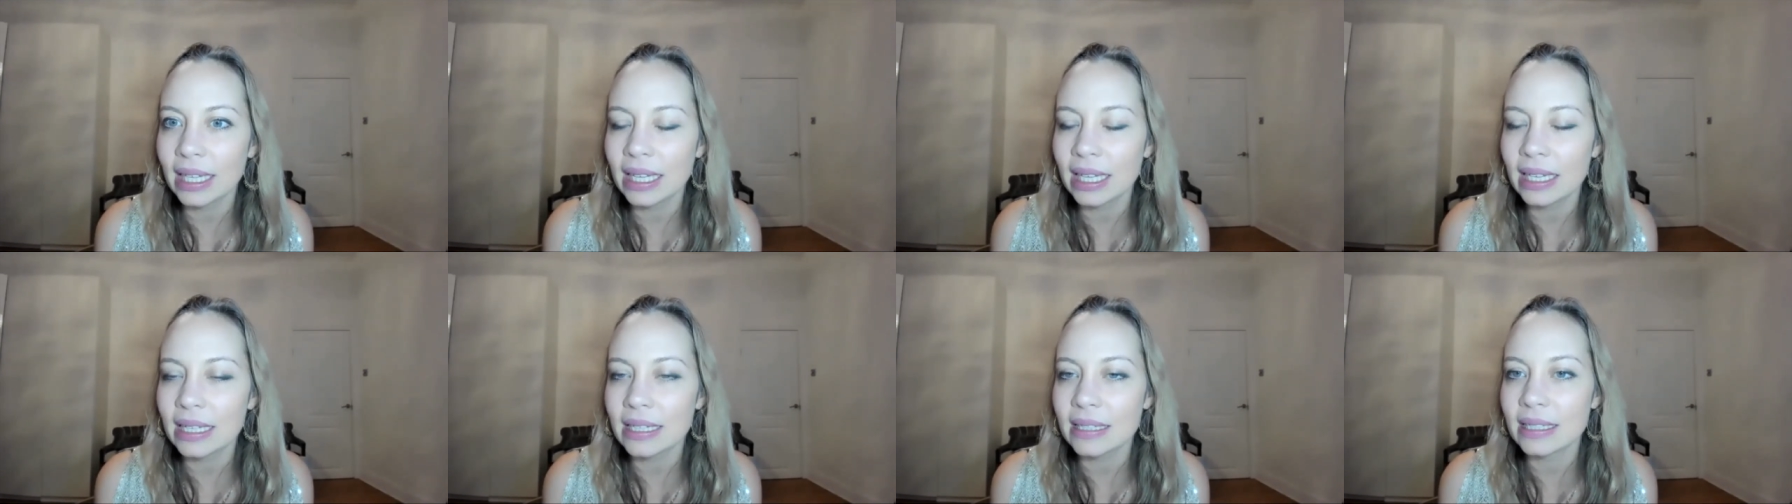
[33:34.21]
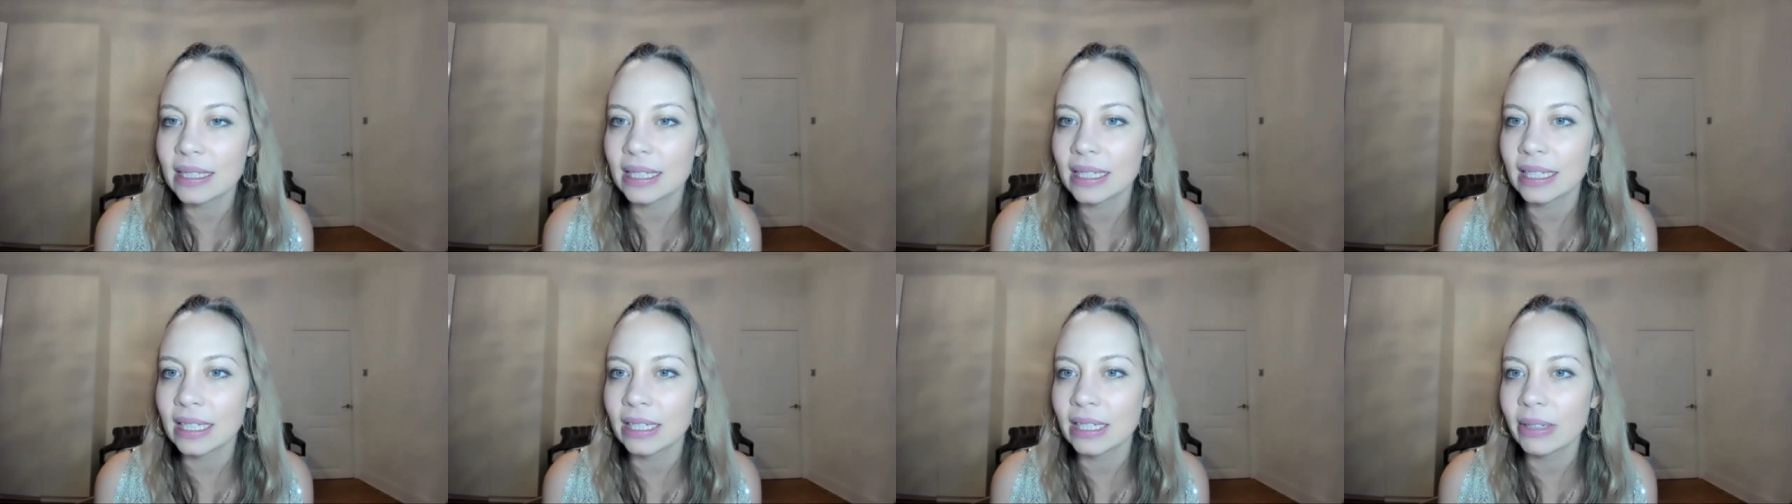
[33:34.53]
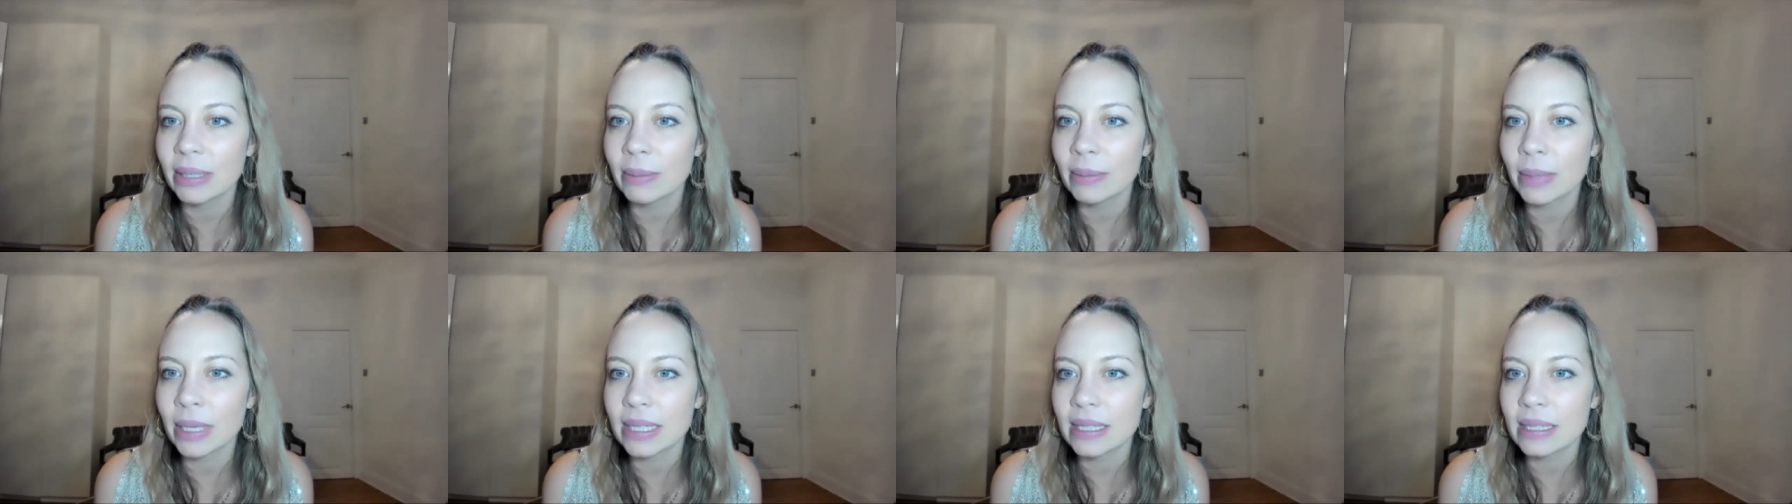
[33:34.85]
Liz,
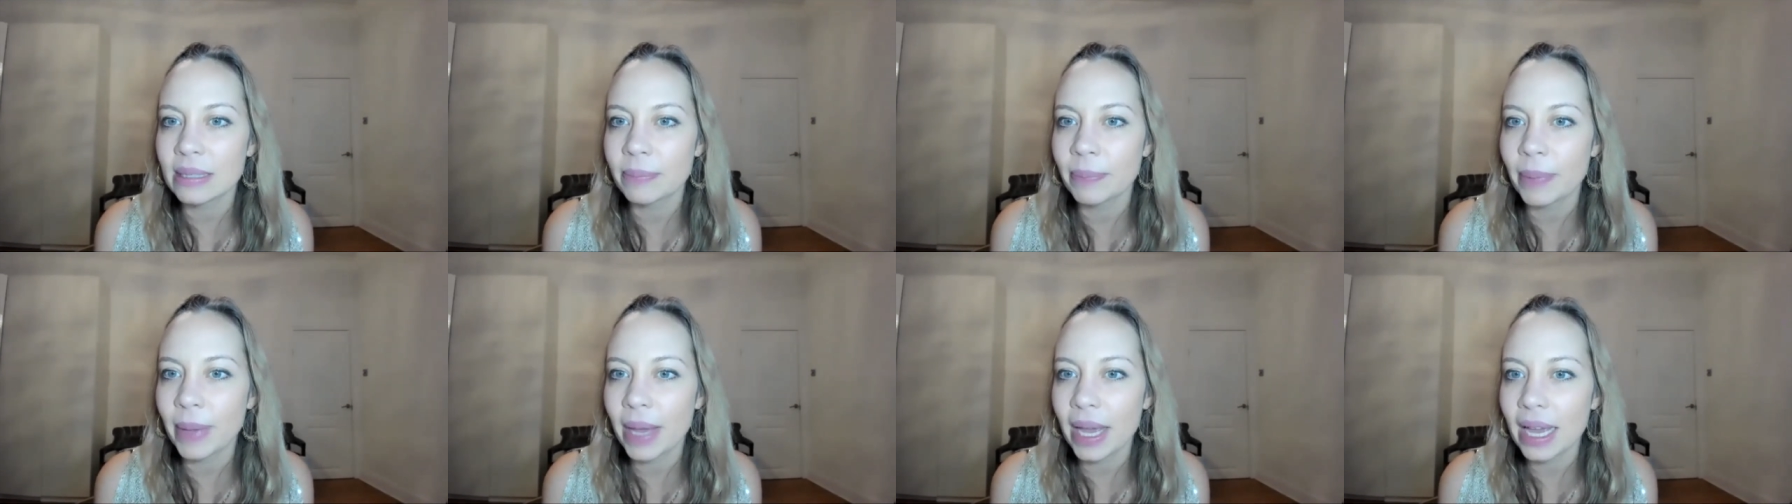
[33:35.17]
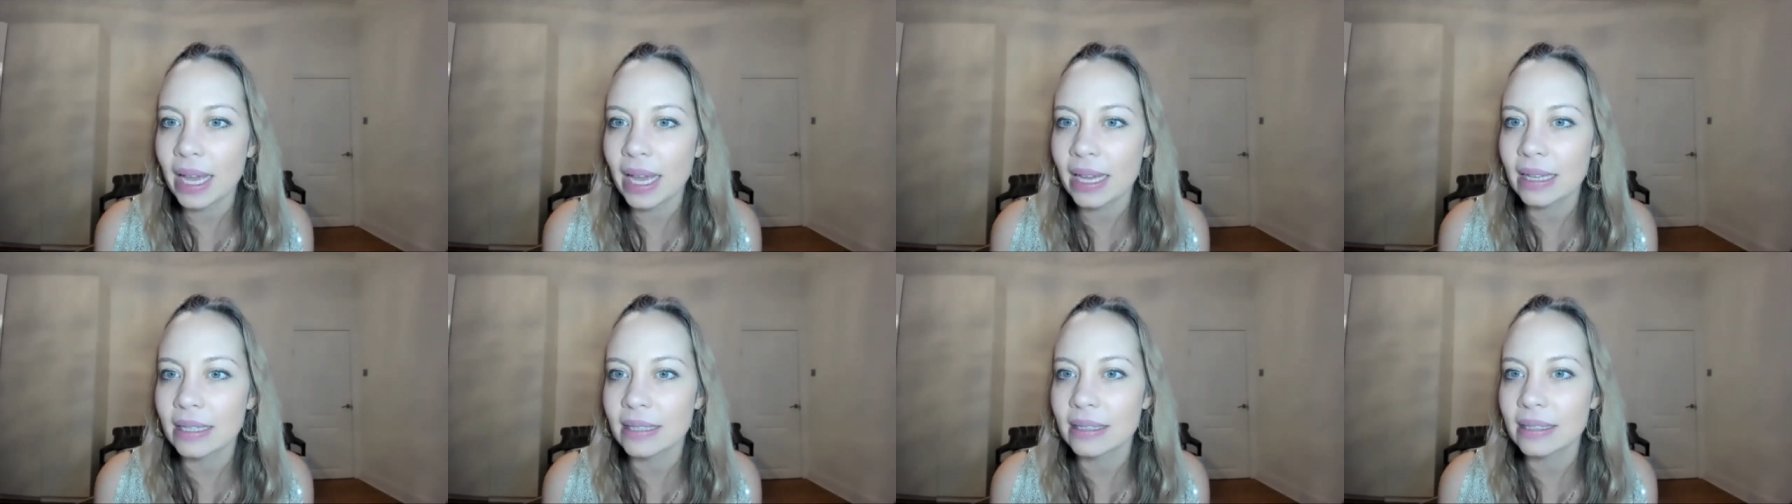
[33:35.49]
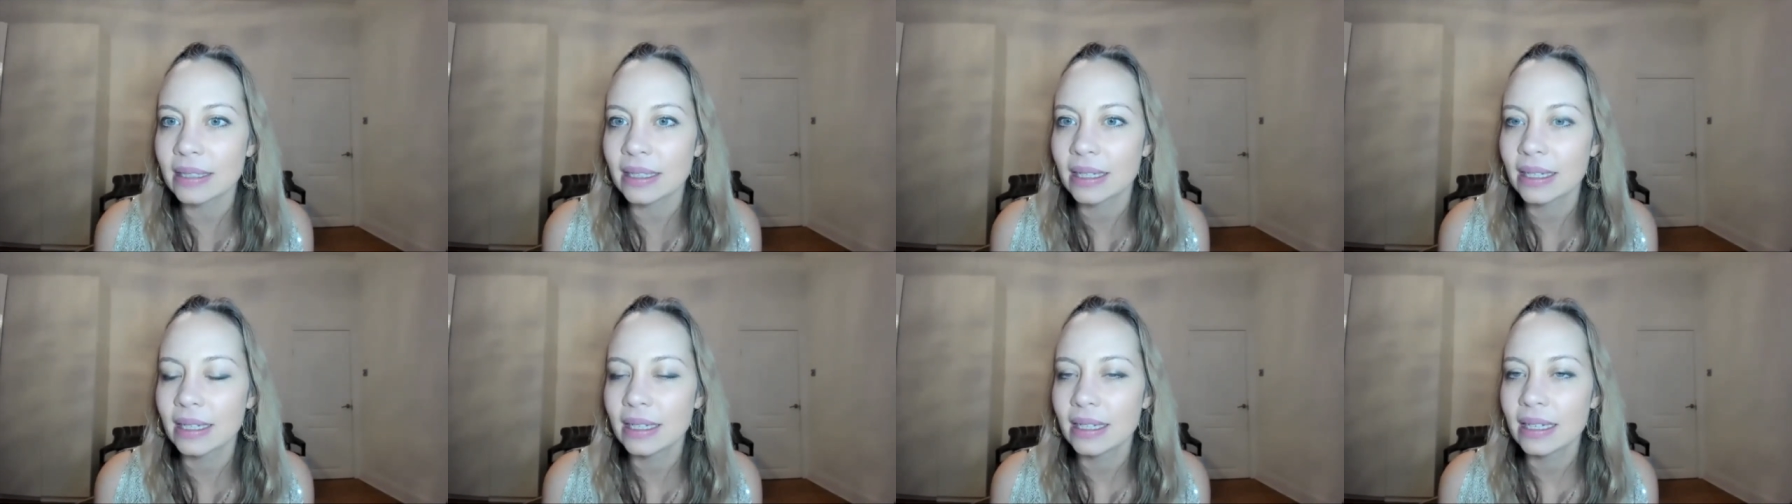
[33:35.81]
clearing my
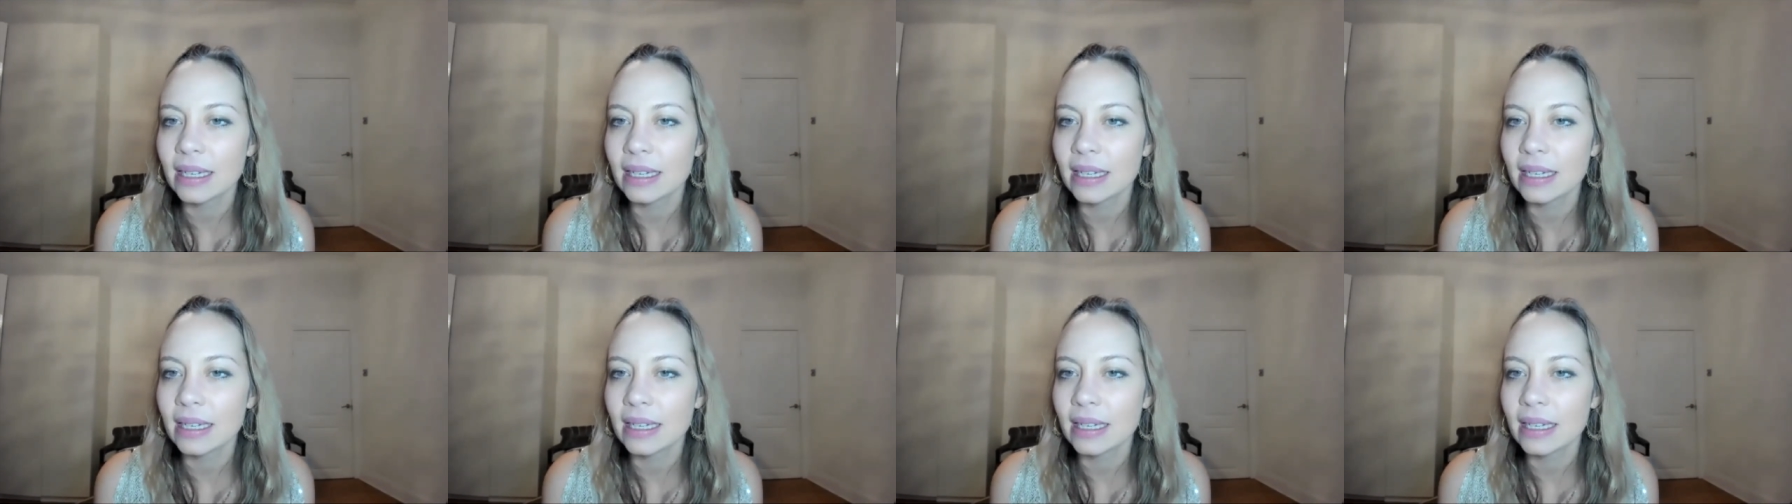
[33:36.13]
space.